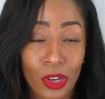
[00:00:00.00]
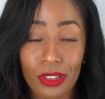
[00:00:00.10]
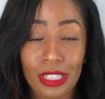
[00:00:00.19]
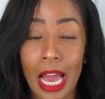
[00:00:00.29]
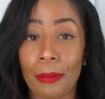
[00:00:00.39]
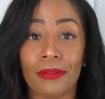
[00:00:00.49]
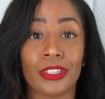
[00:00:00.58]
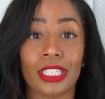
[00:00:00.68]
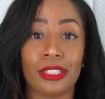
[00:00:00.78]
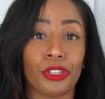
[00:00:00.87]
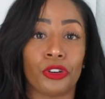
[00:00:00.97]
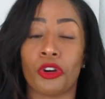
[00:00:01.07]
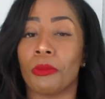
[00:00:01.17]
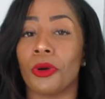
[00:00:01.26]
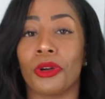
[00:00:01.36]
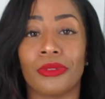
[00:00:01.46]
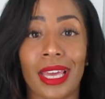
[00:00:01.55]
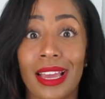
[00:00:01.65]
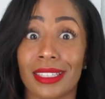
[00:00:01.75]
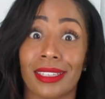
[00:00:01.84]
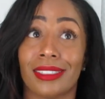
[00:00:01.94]
On top of just, you know, hormonal
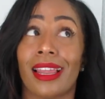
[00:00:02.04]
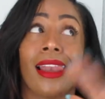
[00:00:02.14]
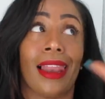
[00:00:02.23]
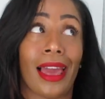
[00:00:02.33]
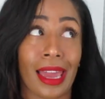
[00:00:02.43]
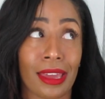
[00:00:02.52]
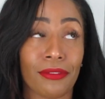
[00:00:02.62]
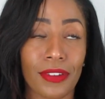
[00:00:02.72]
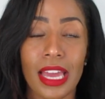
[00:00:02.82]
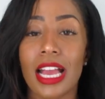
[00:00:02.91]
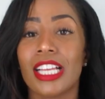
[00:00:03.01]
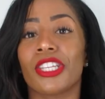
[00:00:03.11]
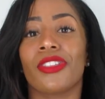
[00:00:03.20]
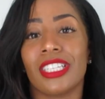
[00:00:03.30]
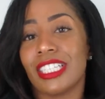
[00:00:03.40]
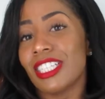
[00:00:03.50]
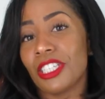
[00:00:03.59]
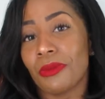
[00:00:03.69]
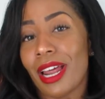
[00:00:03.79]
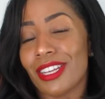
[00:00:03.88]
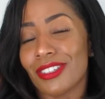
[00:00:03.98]
things and life. So this is just
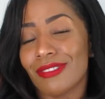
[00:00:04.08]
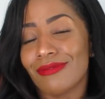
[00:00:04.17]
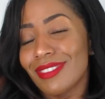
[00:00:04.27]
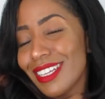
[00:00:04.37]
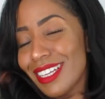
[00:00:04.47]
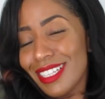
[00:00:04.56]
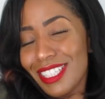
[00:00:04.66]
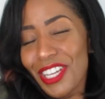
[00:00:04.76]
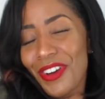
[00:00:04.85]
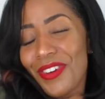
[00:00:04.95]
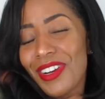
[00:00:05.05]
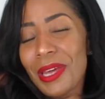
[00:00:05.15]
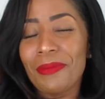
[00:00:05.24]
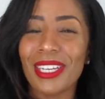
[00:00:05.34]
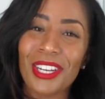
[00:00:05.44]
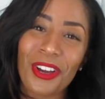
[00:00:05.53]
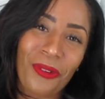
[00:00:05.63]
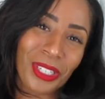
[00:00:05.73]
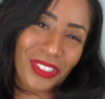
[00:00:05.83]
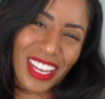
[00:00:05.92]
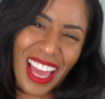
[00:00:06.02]
what I do. So let me know
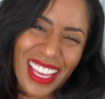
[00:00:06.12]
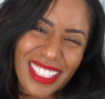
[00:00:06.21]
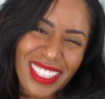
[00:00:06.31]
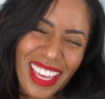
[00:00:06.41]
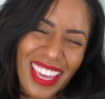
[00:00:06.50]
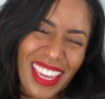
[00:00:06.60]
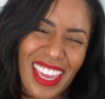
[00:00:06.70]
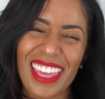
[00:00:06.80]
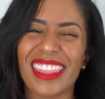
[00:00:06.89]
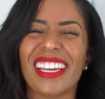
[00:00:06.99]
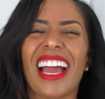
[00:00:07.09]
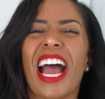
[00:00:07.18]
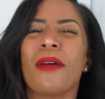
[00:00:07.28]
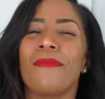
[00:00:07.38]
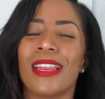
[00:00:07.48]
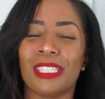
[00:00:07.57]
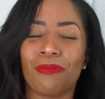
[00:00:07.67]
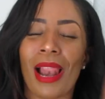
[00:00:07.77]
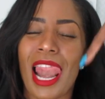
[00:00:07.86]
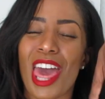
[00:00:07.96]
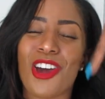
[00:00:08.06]
what you guys think in the comments
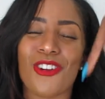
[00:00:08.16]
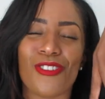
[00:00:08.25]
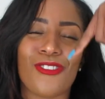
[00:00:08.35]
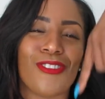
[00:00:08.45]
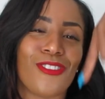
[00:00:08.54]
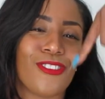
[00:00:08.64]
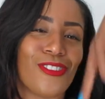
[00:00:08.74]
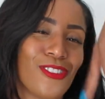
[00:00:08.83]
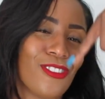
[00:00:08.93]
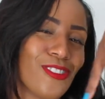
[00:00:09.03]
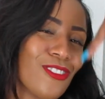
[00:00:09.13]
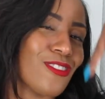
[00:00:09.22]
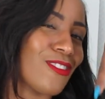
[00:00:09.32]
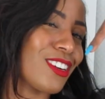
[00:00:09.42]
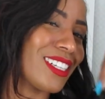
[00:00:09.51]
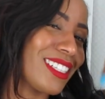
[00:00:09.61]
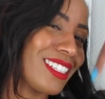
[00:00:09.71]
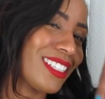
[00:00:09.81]
below.